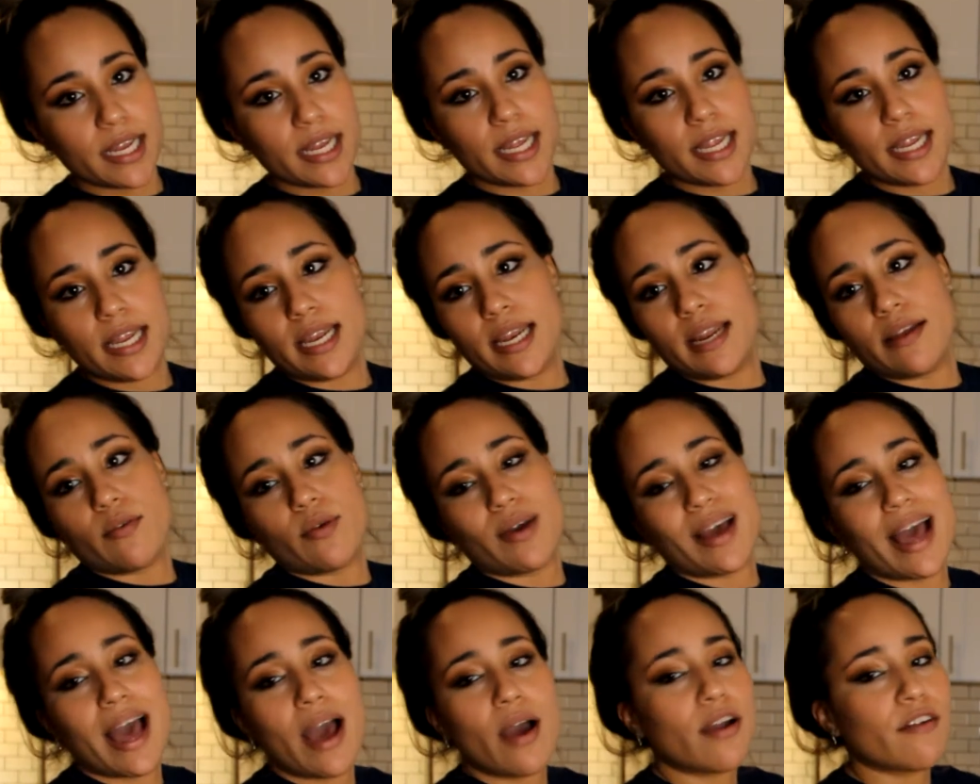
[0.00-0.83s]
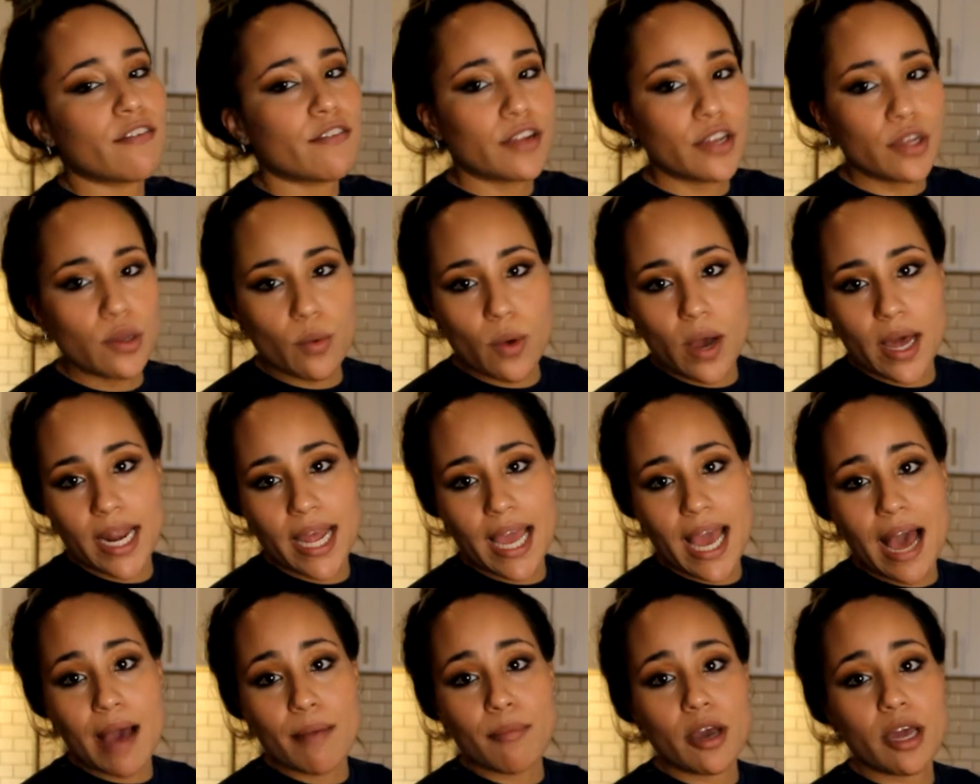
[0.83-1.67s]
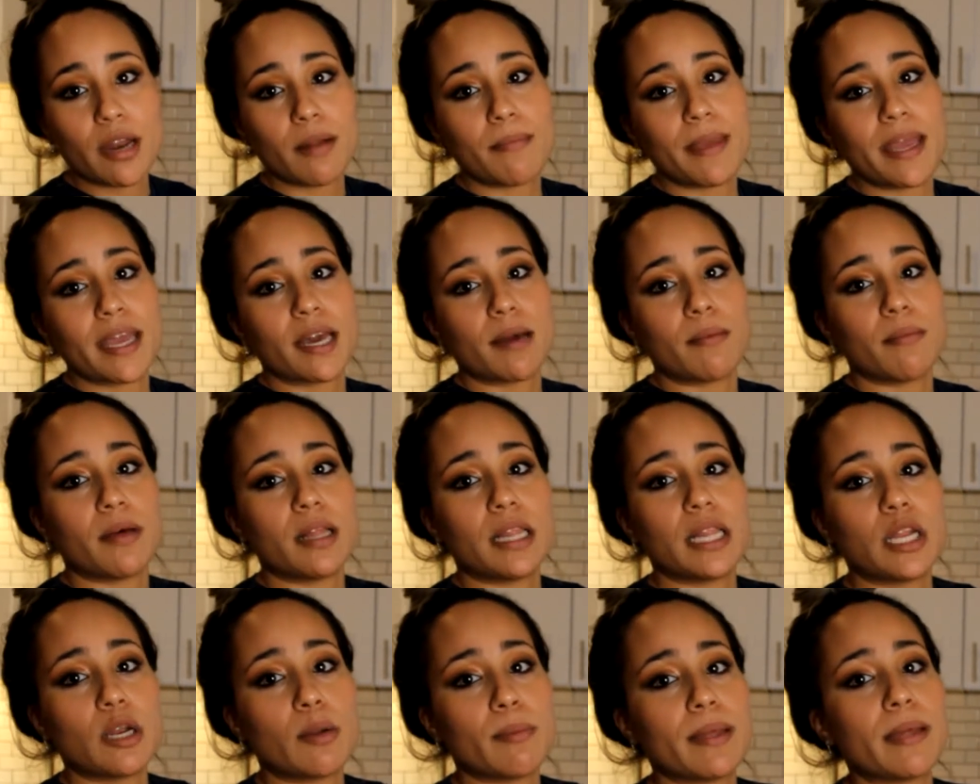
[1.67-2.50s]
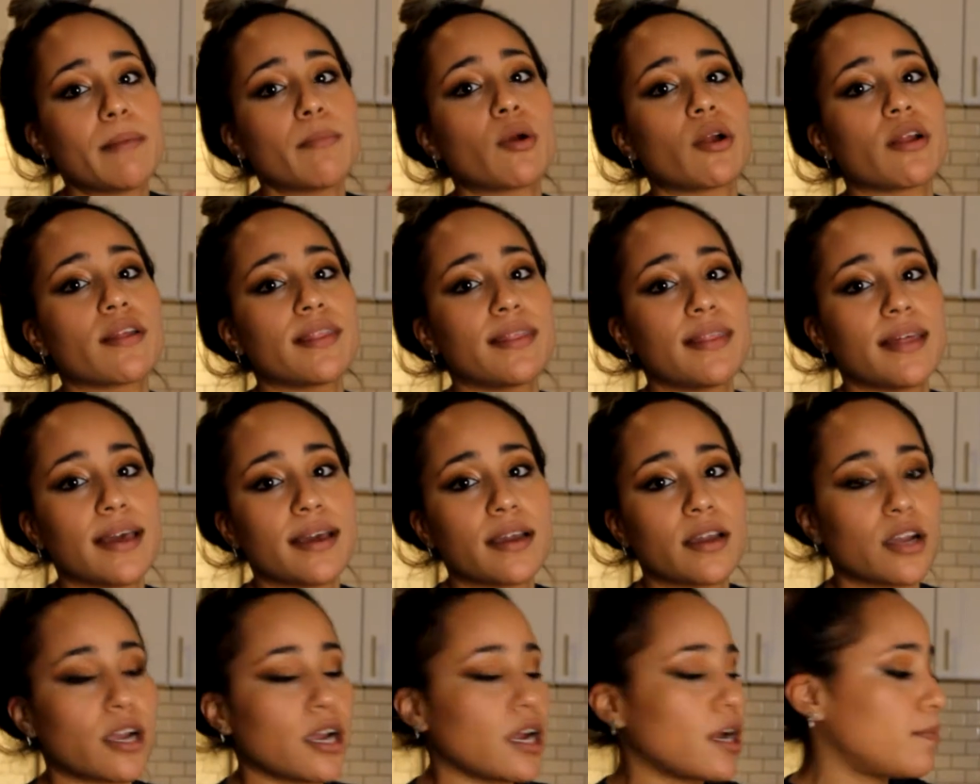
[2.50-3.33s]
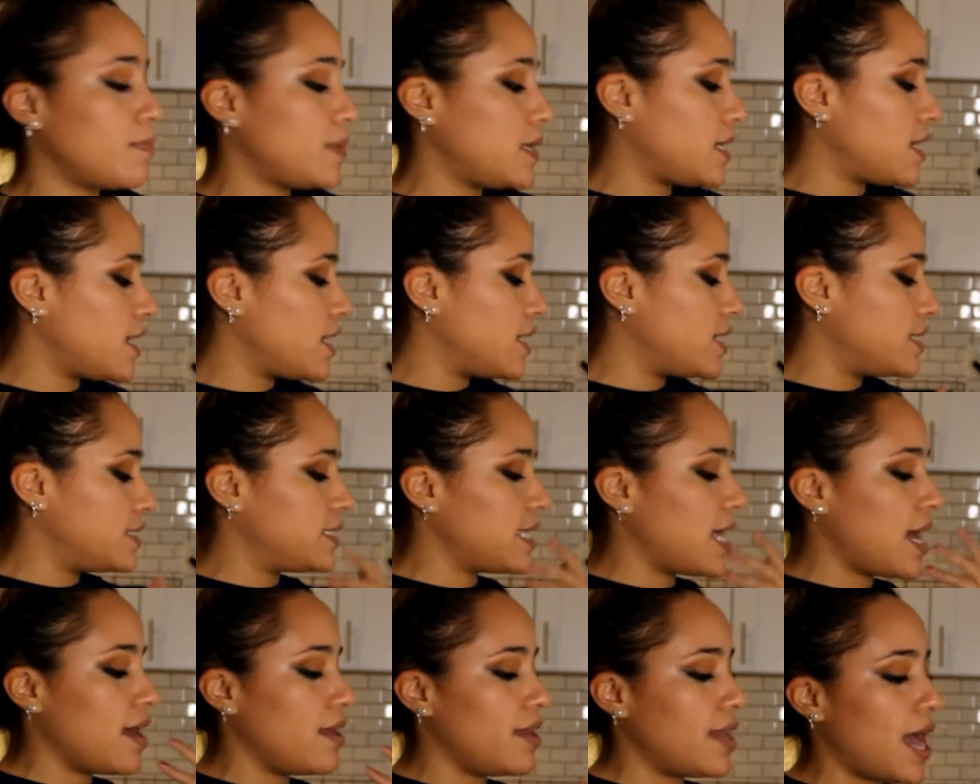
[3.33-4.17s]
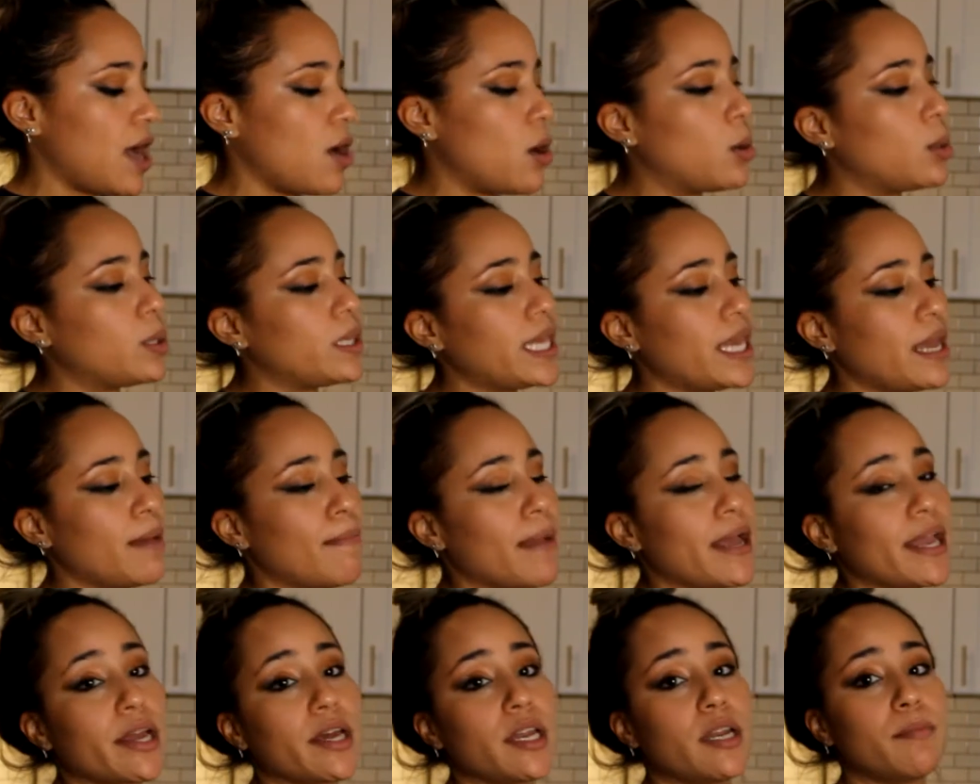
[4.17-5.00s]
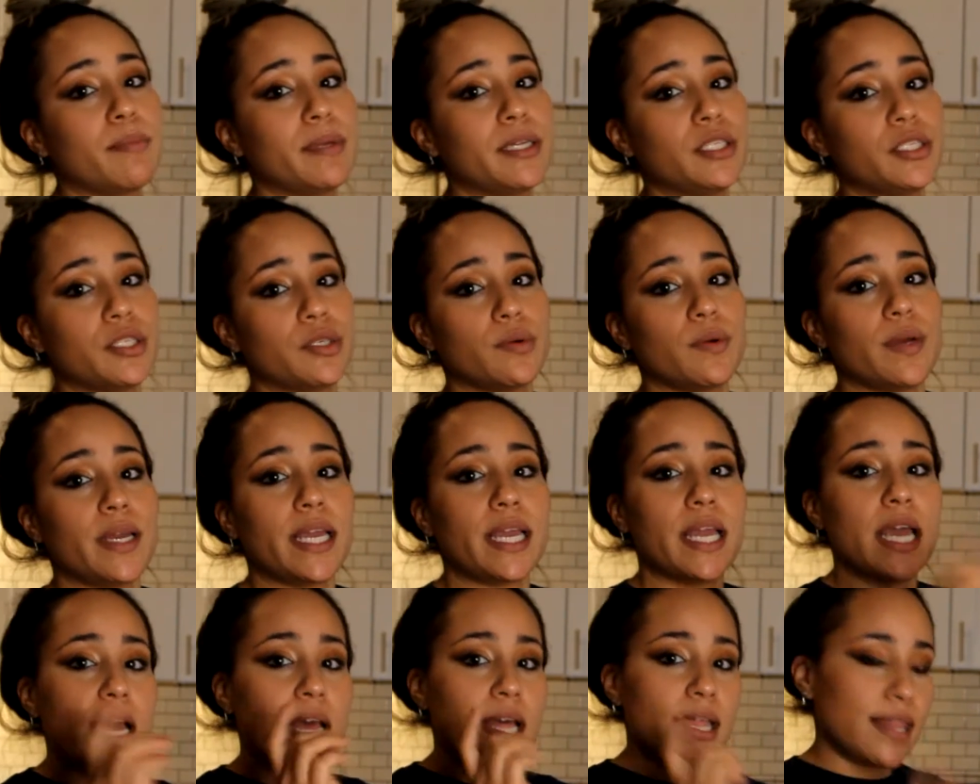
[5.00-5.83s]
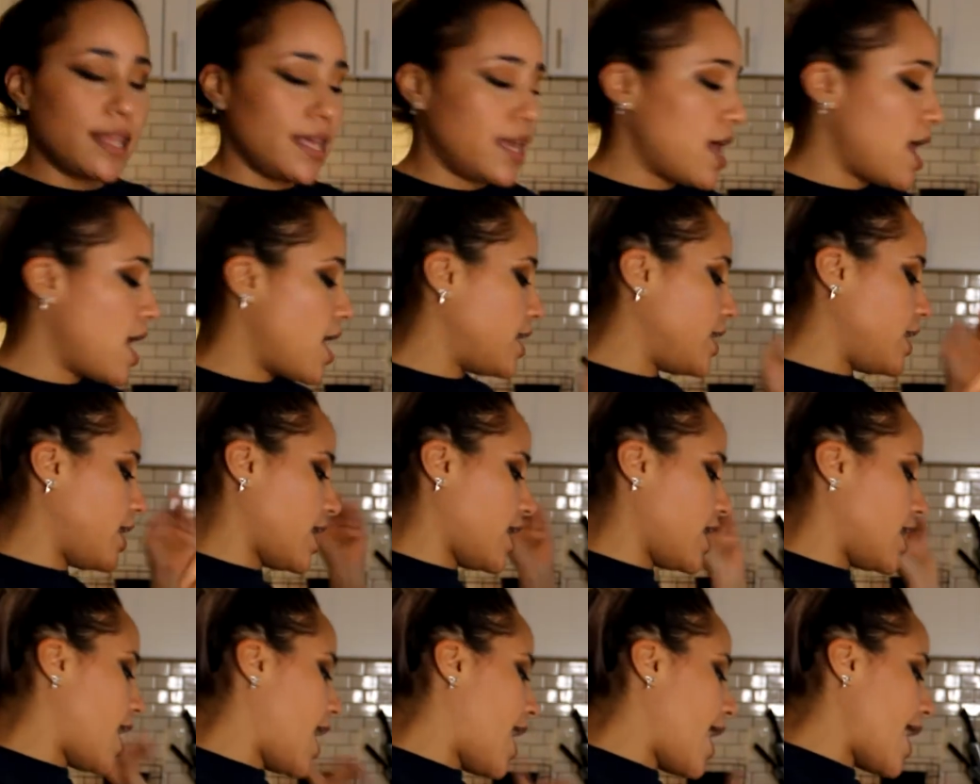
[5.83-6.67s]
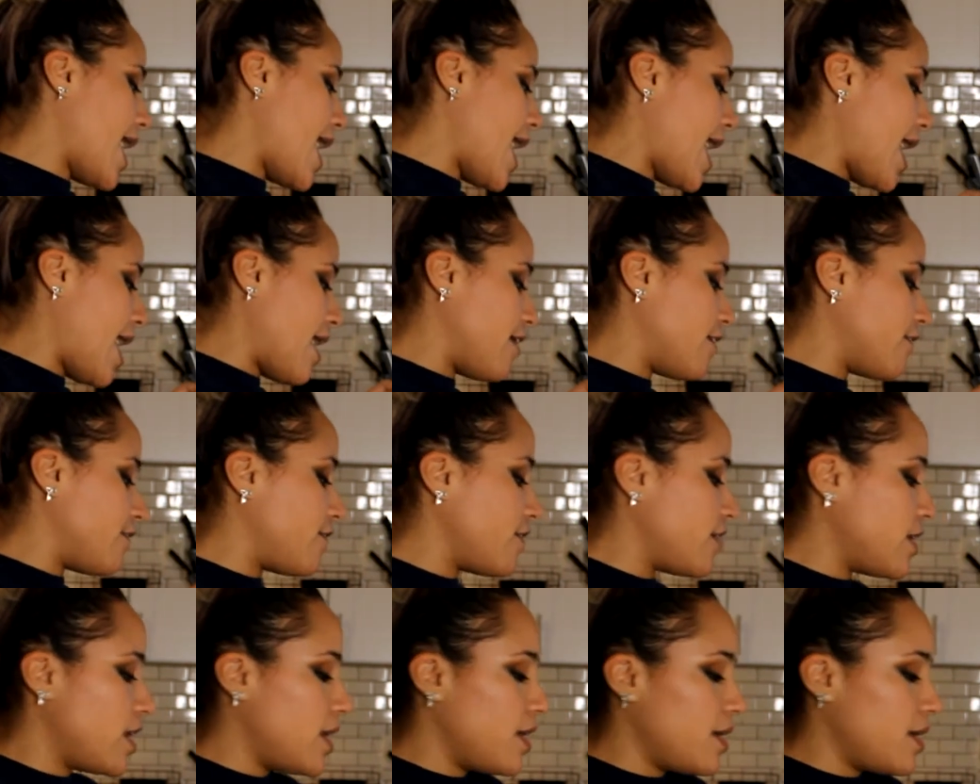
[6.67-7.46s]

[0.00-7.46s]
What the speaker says: and however you want it, I'm going to make them a little bit more thicker because not only am I going to be doing the onion, I have